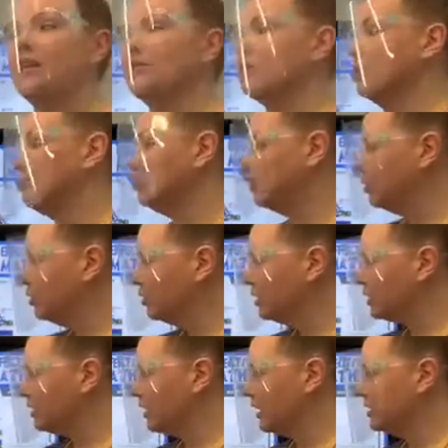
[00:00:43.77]
So more
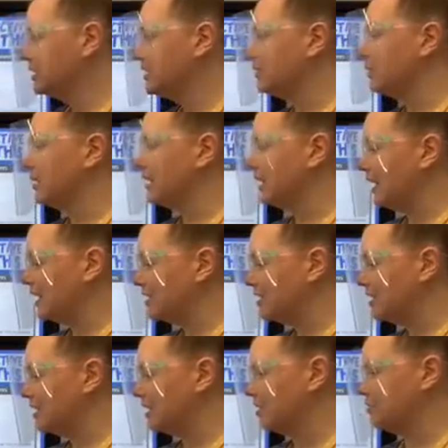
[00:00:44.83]
than 90 but less
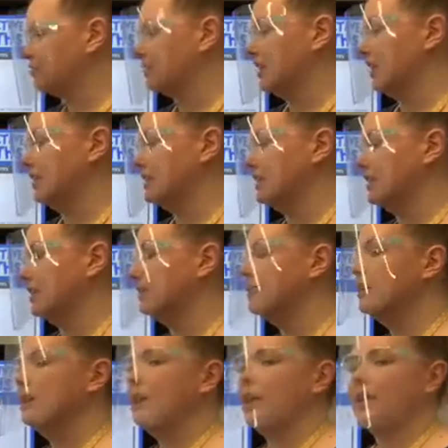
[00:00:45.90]
than 180.
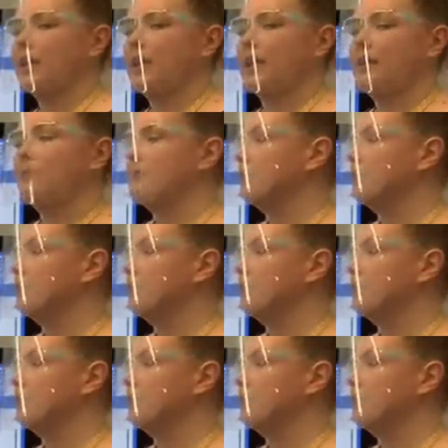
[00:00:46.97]
Okay?